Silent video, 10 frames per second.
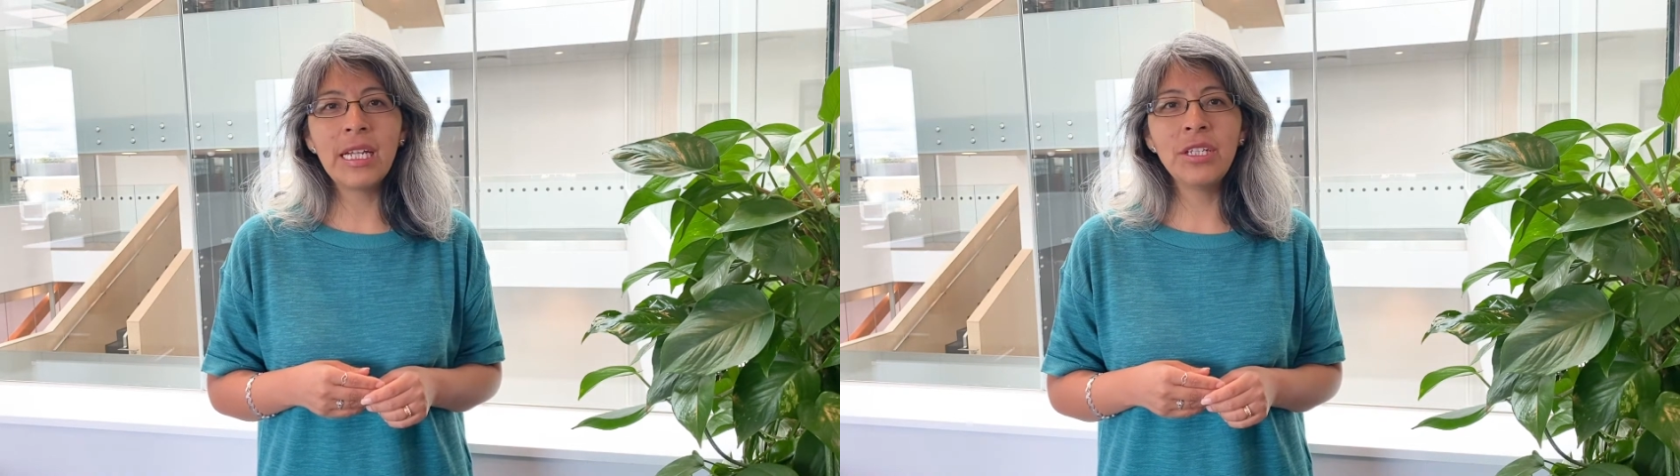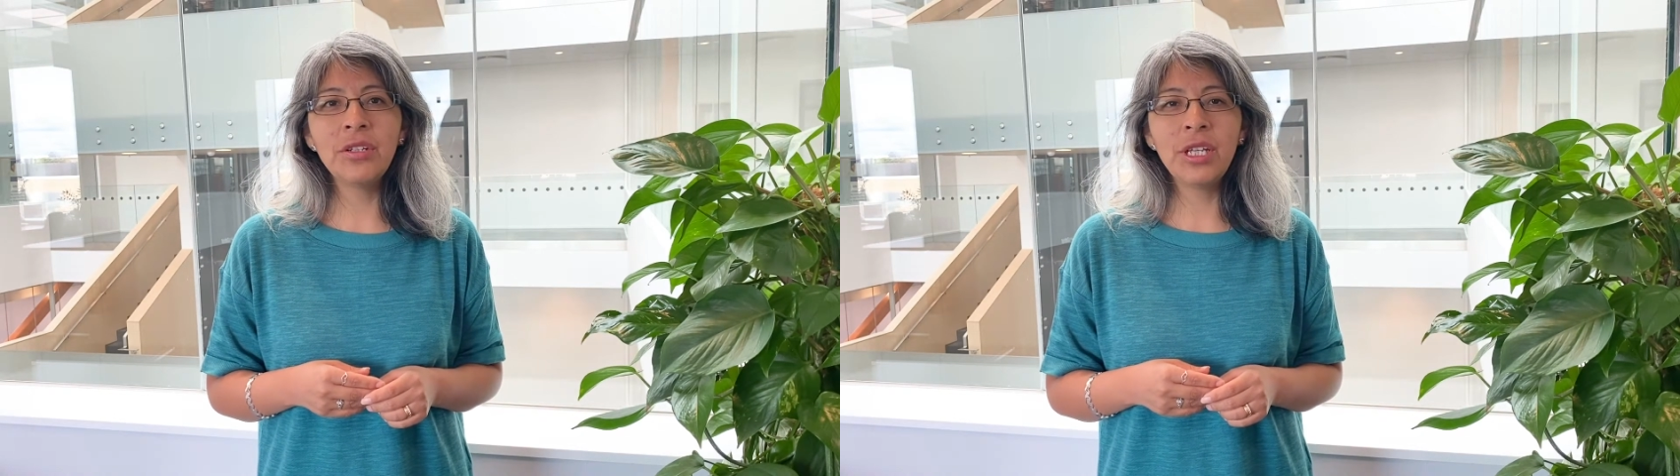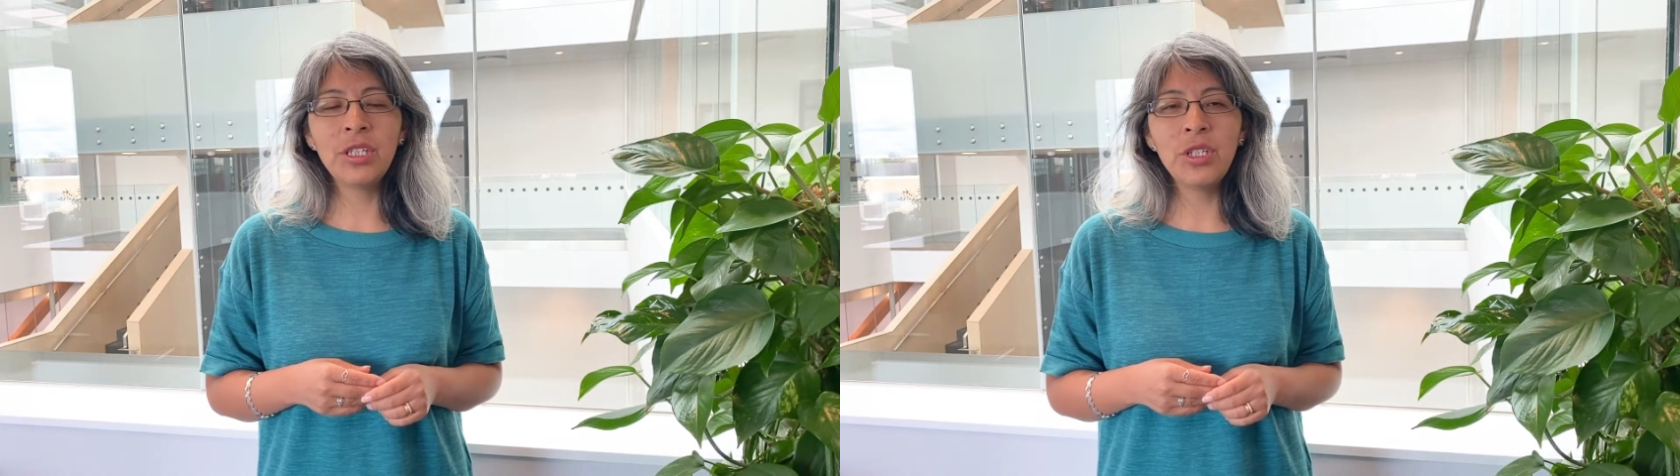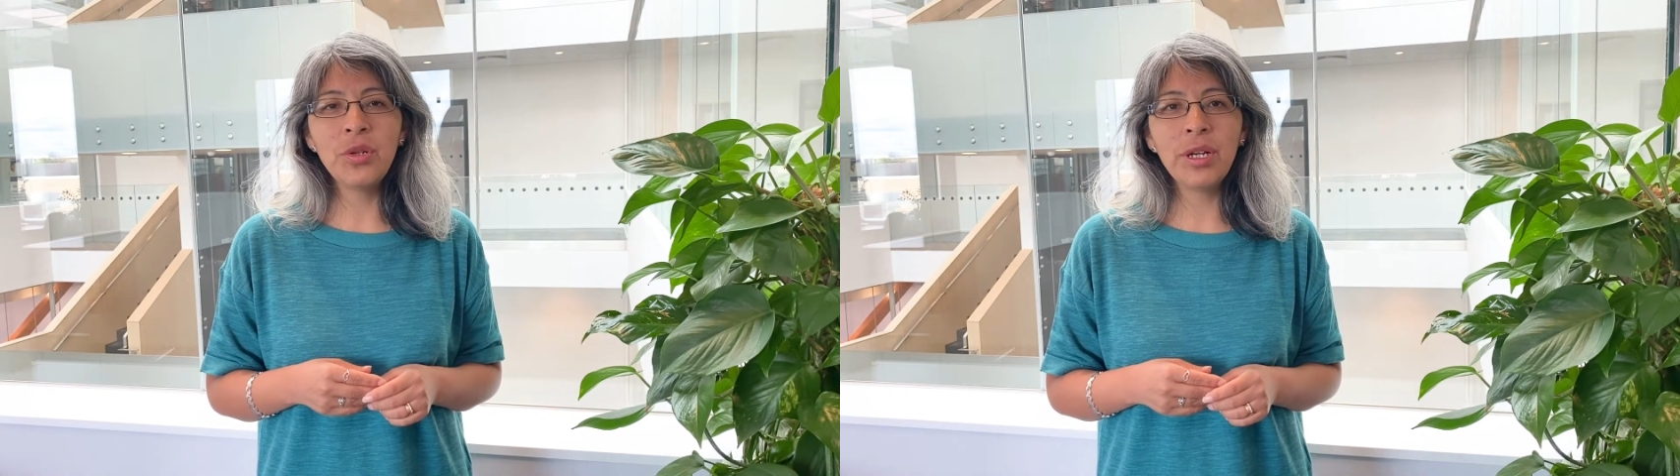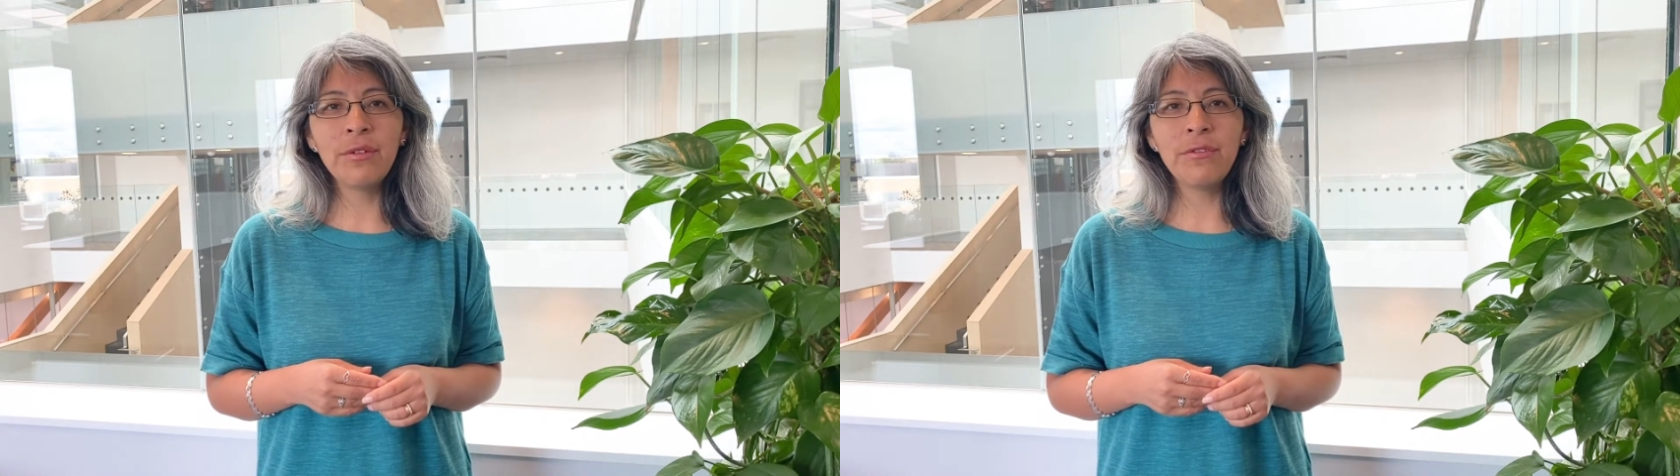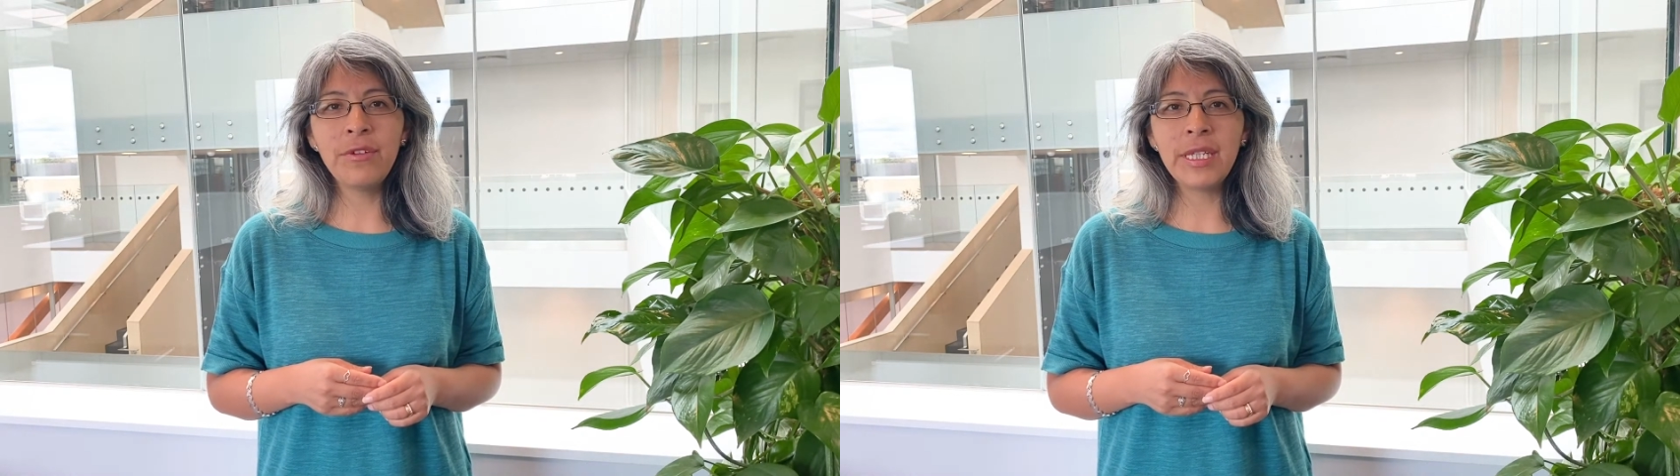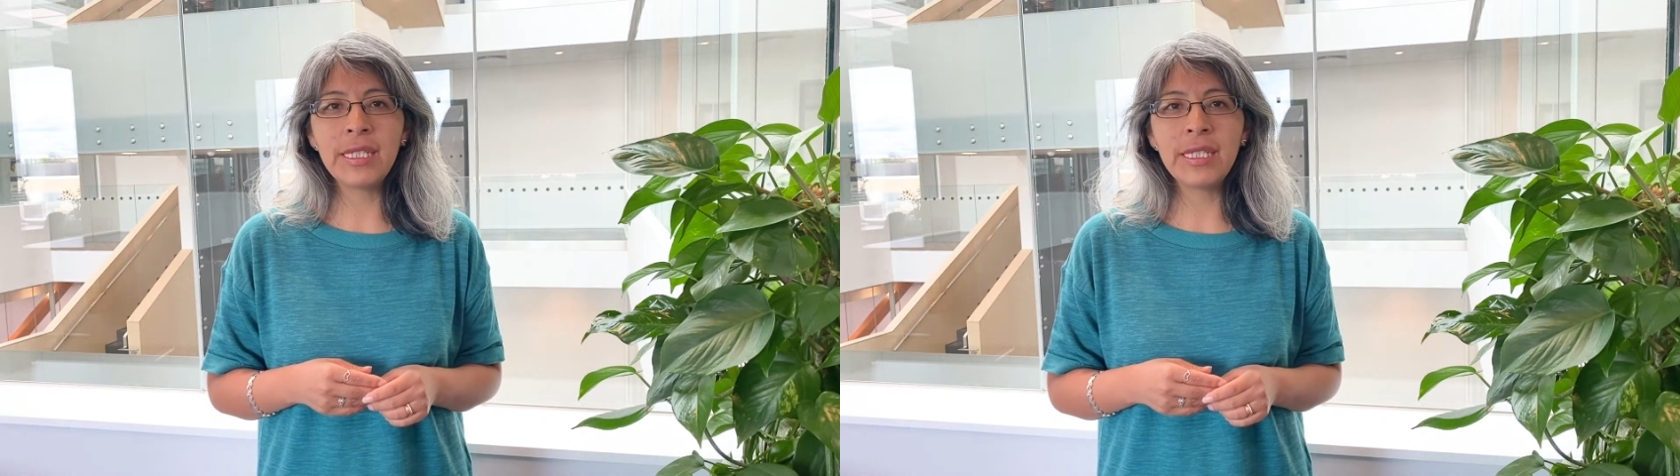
you that you can fix